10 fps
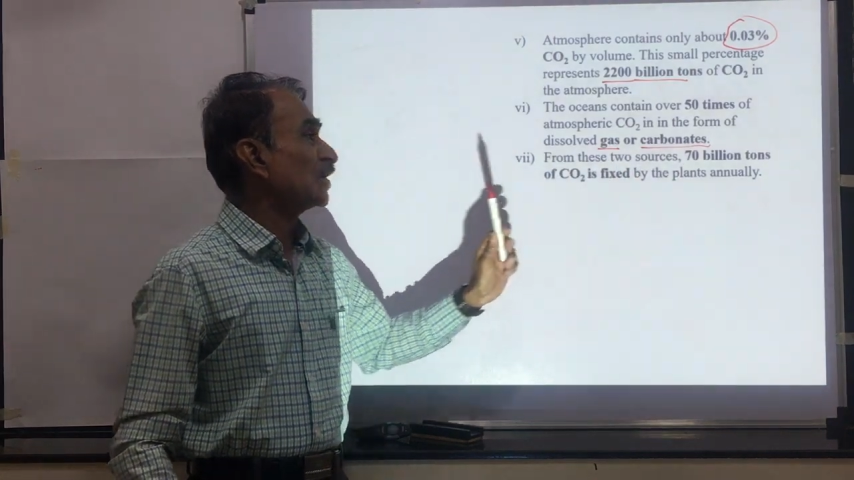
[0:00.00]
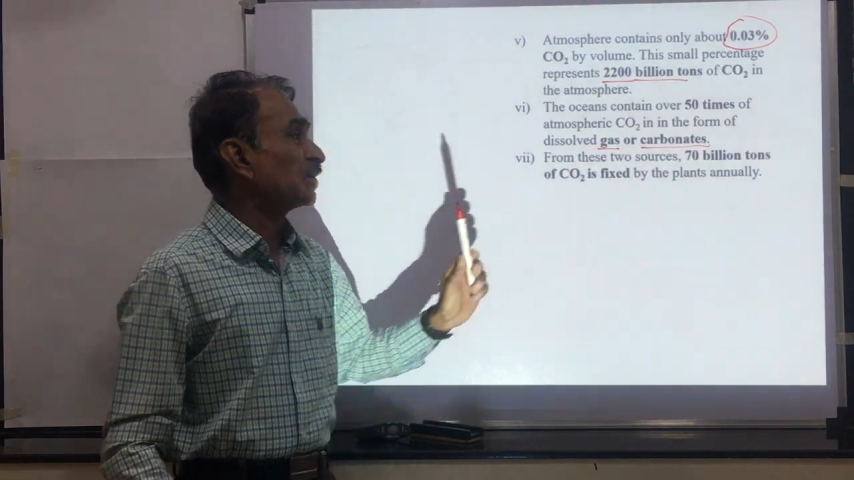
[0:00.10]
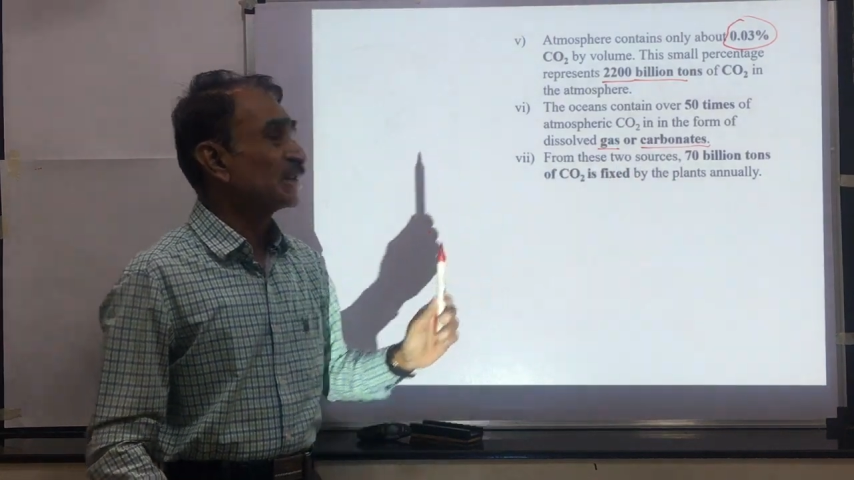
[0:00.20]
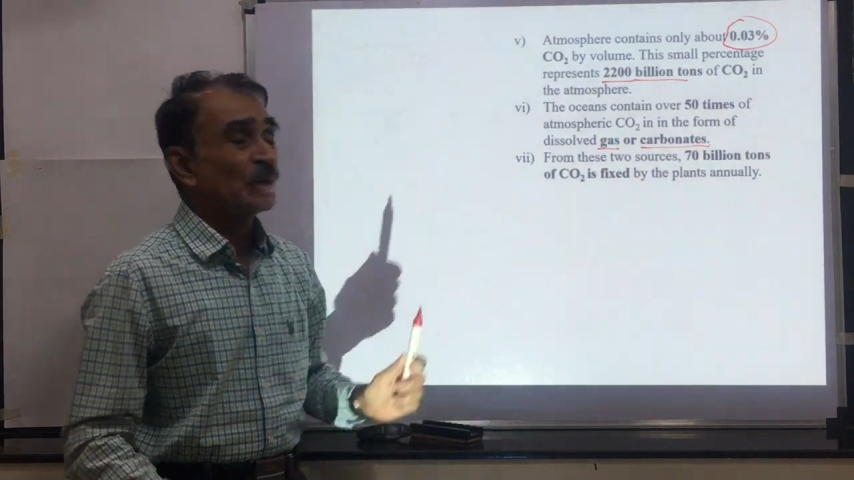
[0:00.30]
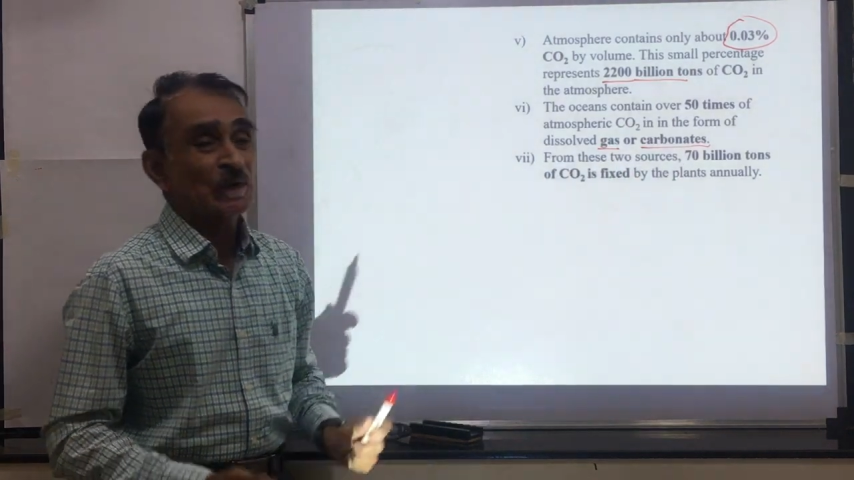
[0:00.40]
of
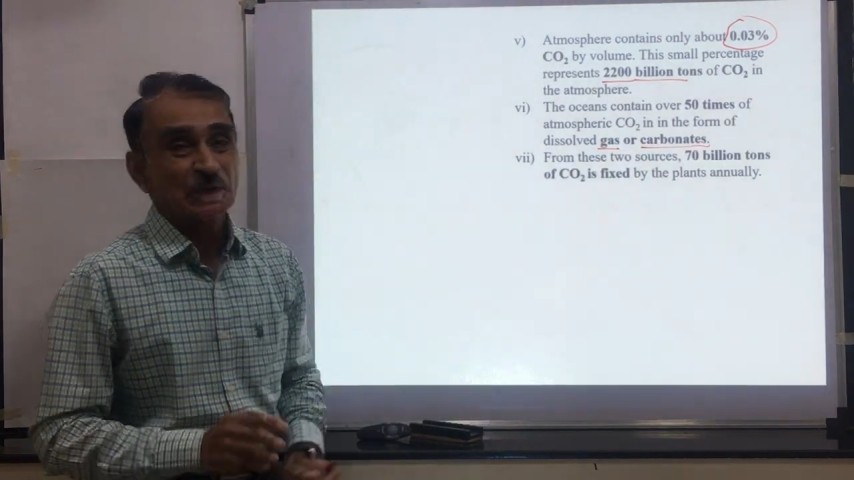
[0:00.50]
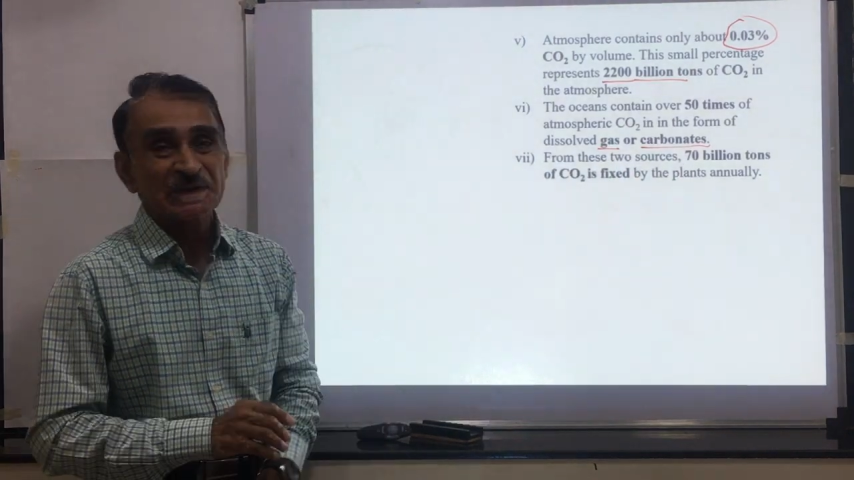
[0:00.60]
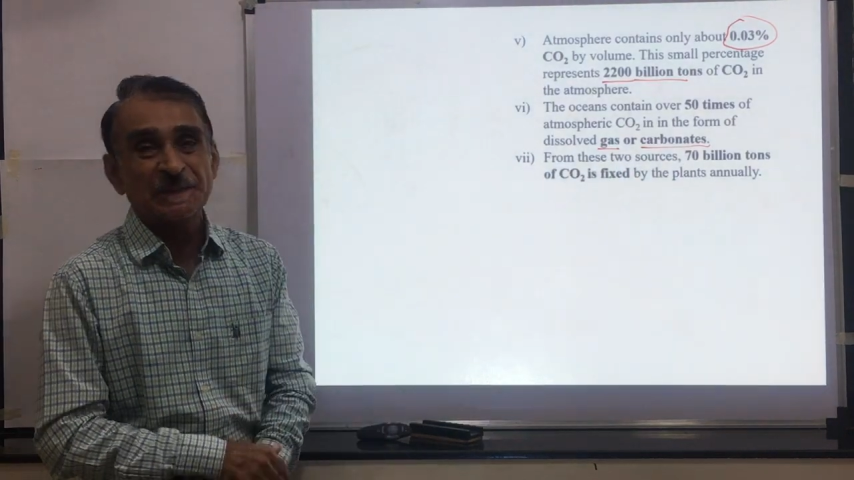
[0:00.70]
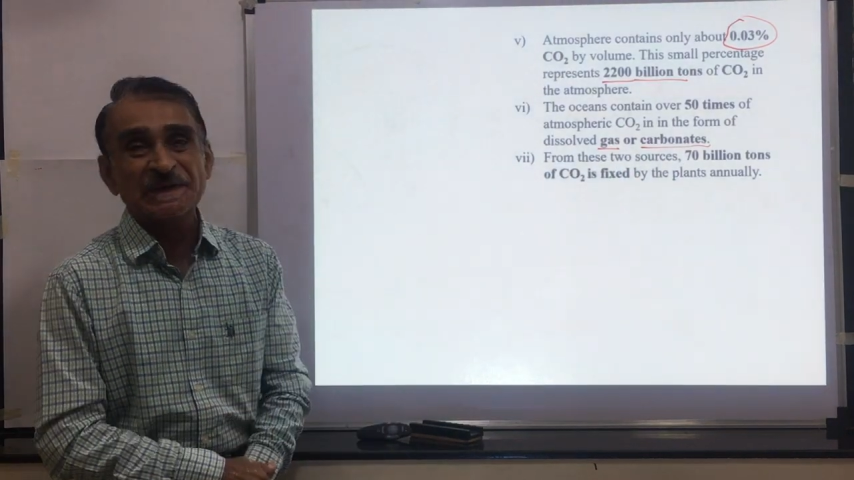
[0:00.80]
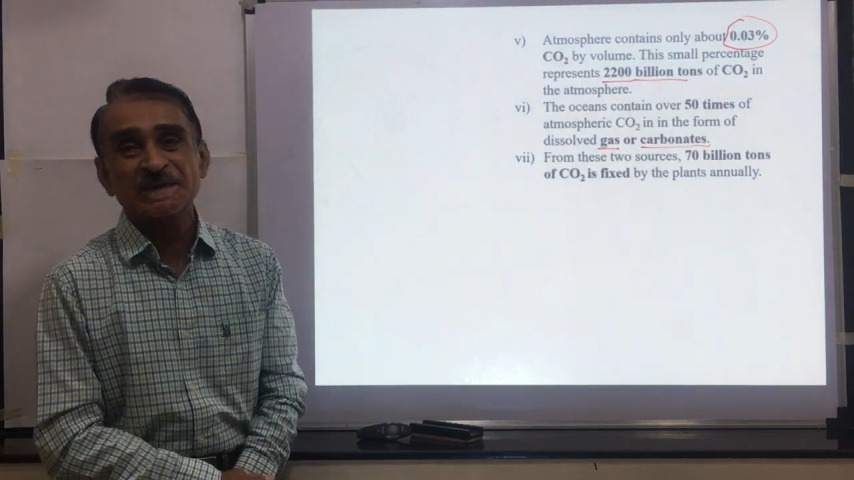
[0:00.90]
CO2
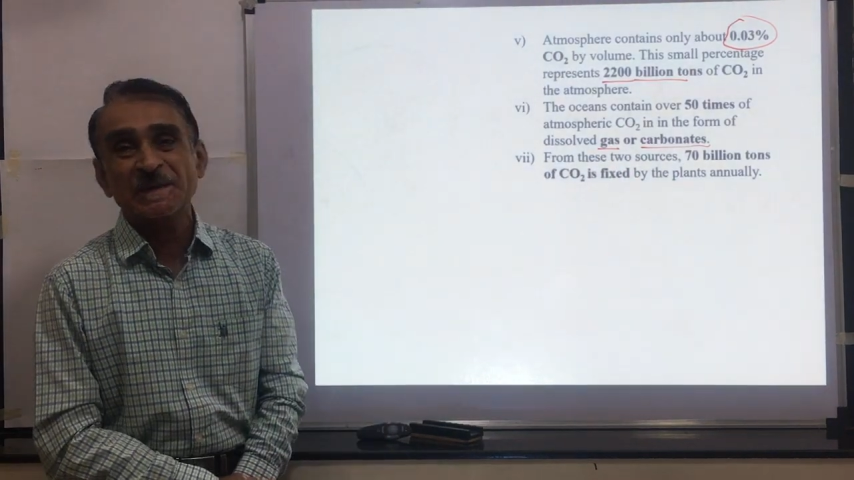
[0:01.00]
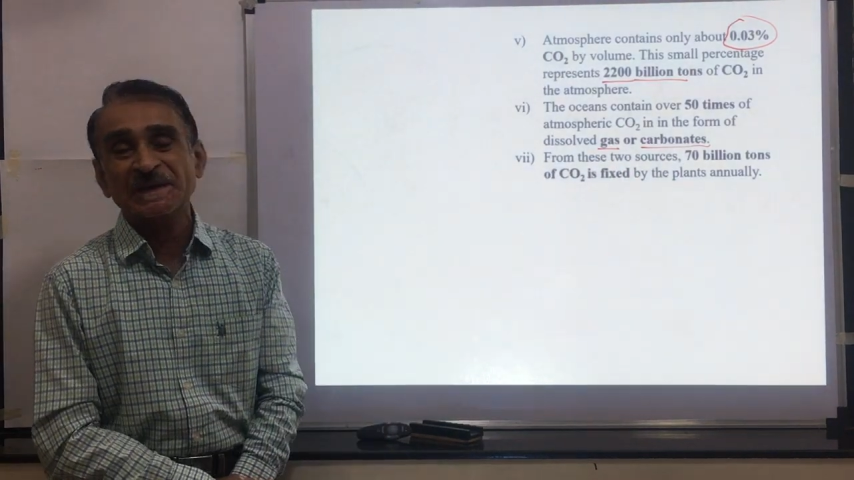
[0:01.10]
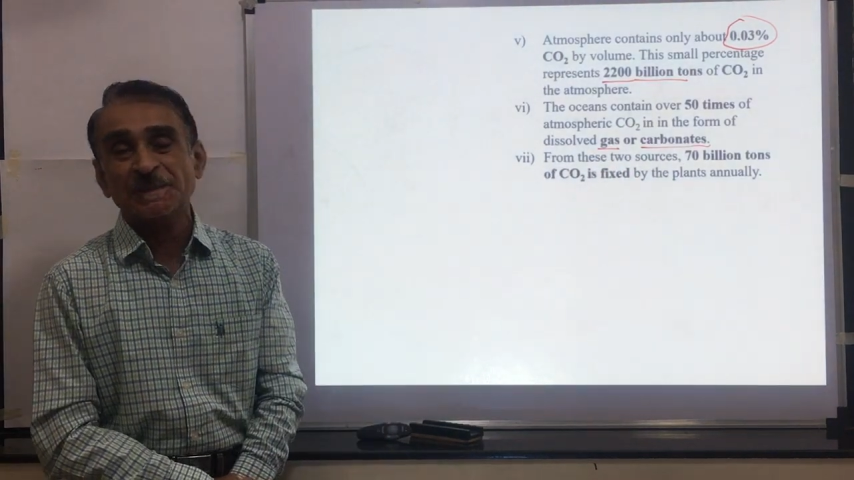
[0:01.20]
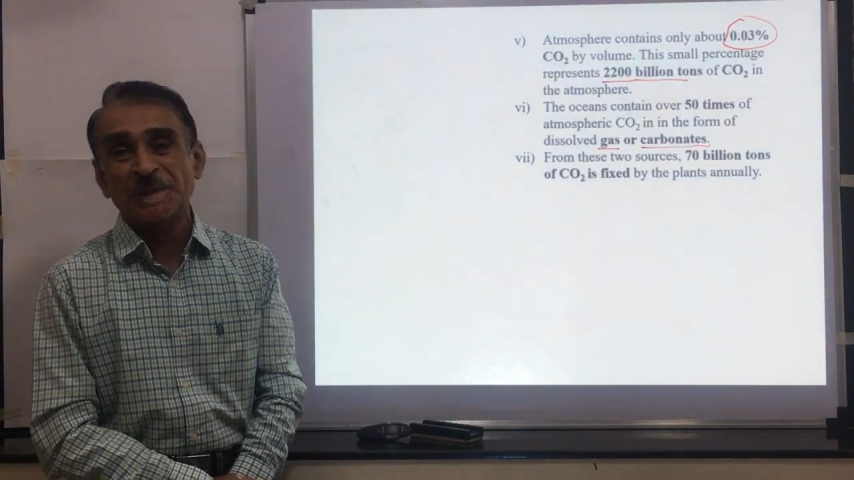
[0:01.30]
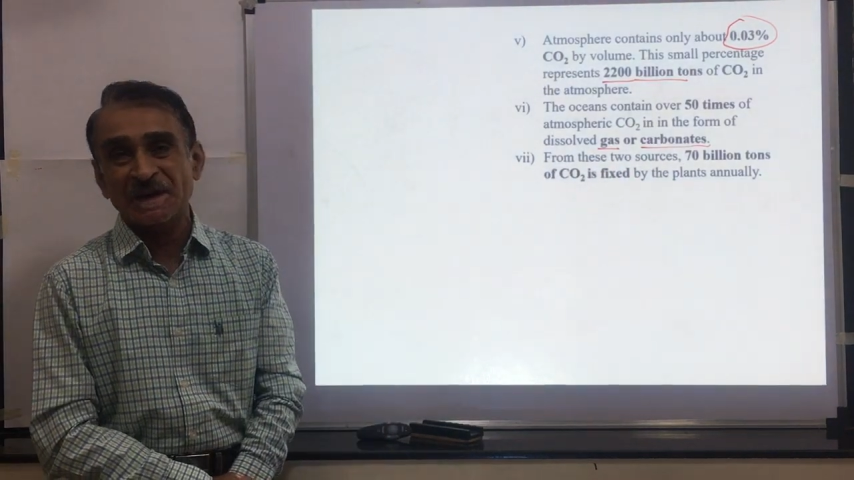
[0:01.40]
is fixed
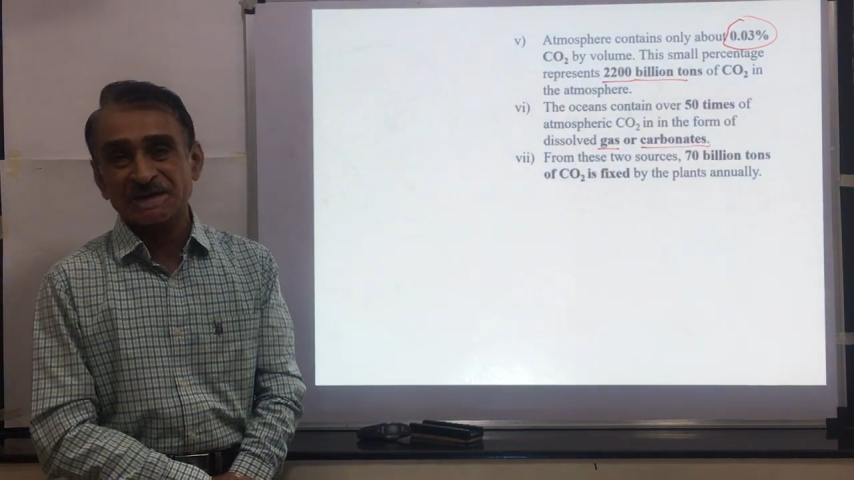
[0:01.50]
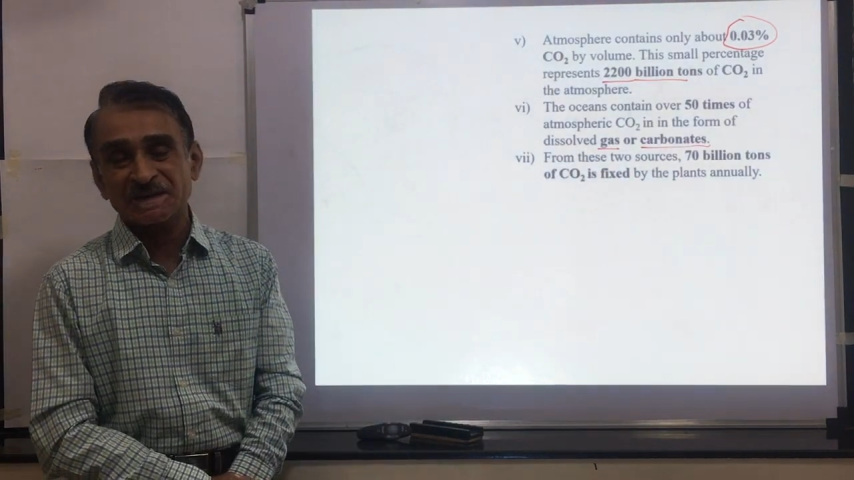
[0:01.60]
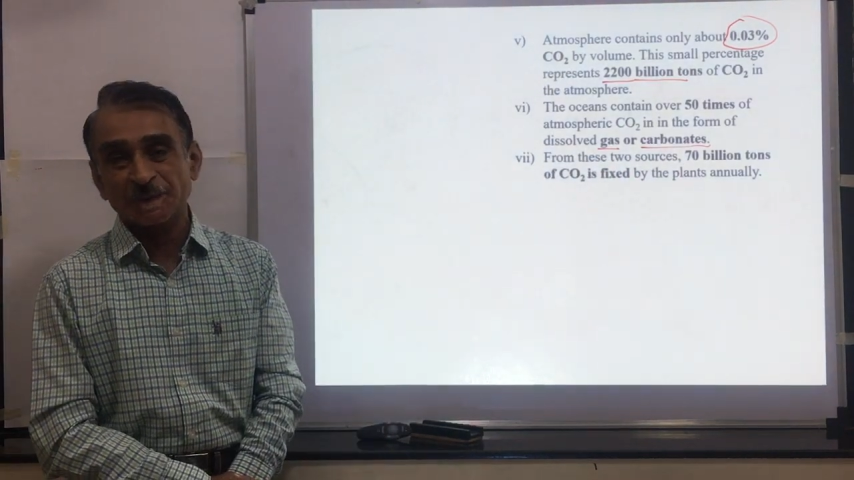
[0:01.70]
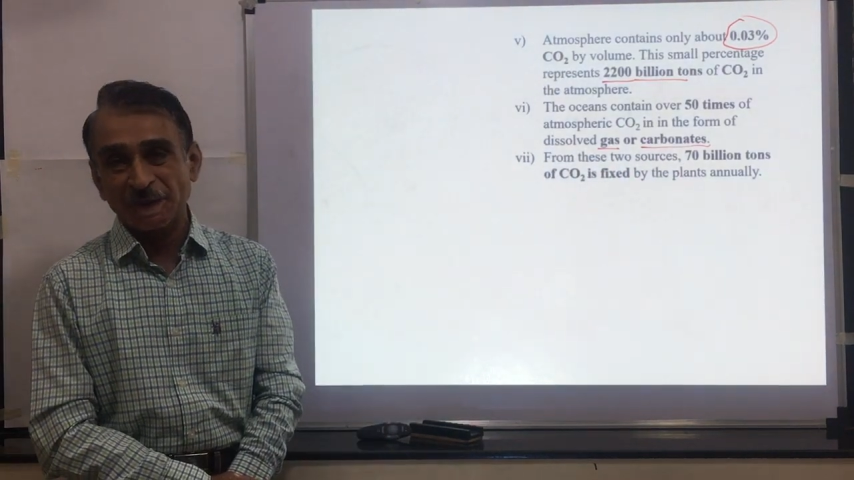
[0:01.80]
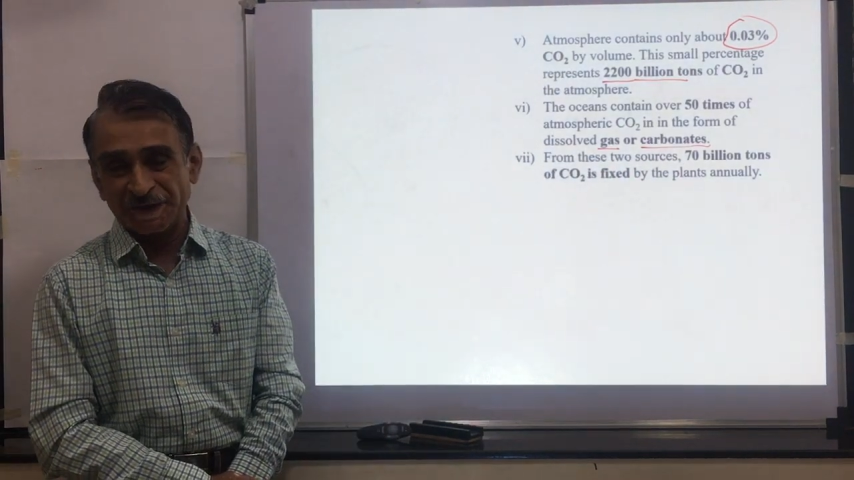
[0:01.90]
by the
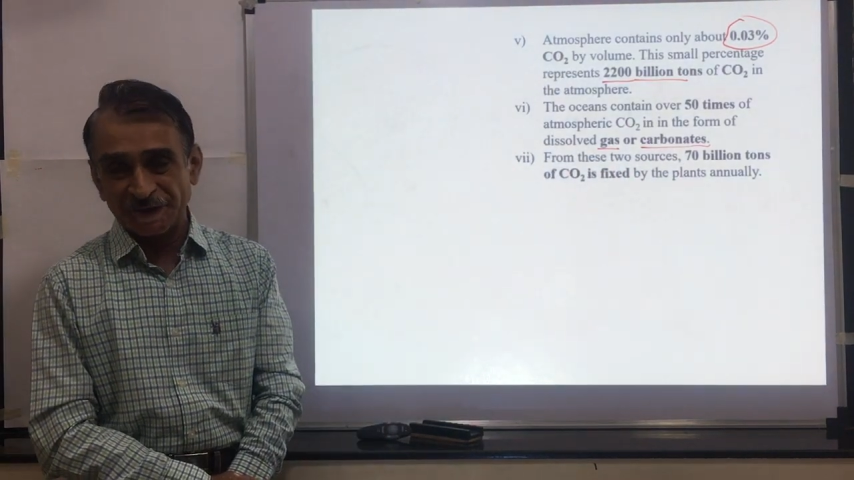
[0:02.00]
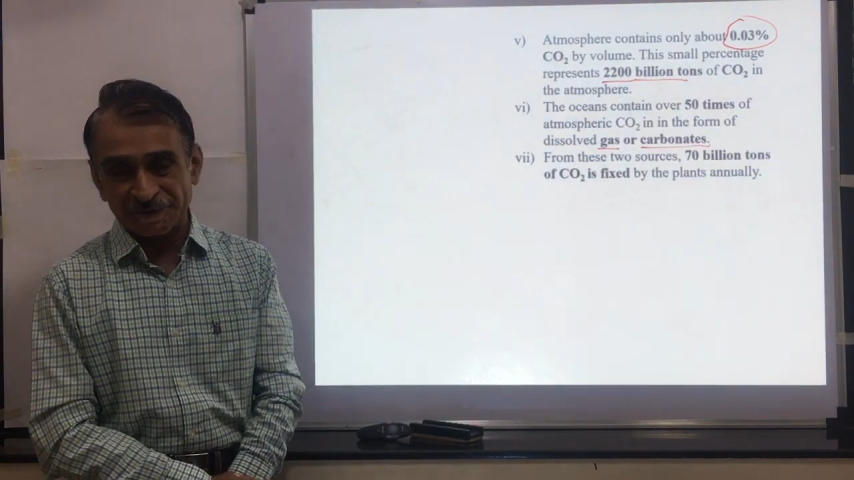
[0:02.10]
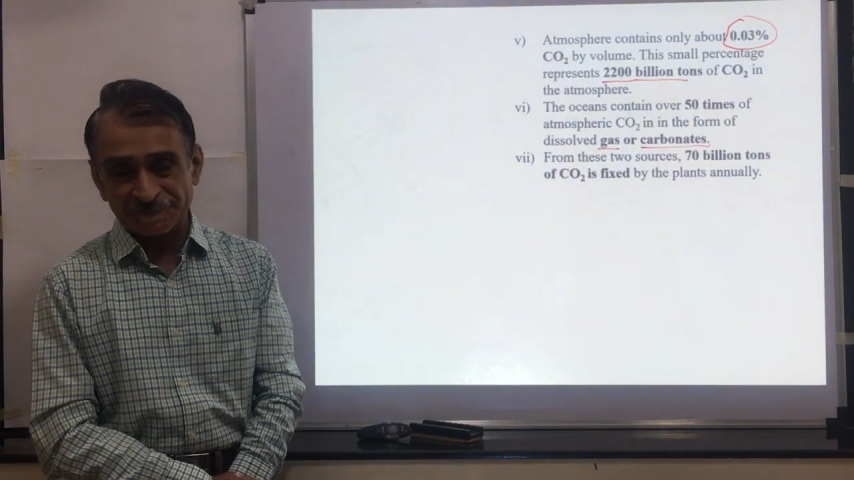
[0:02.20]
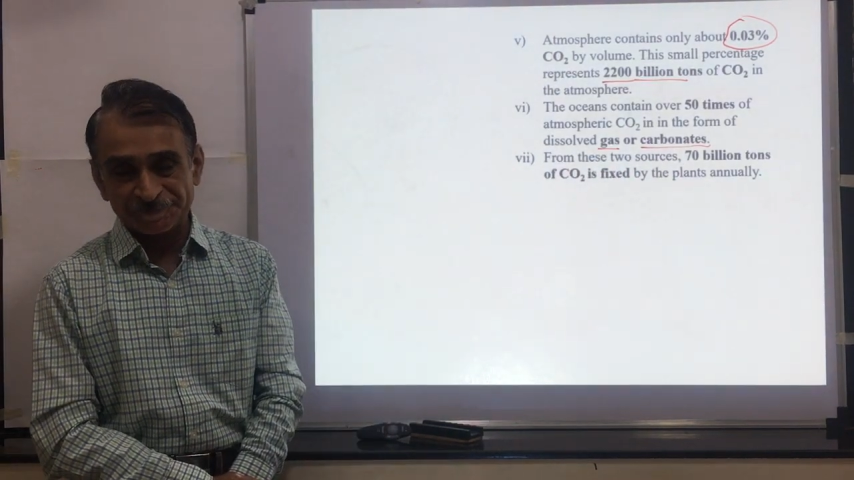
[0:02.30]
plants per year.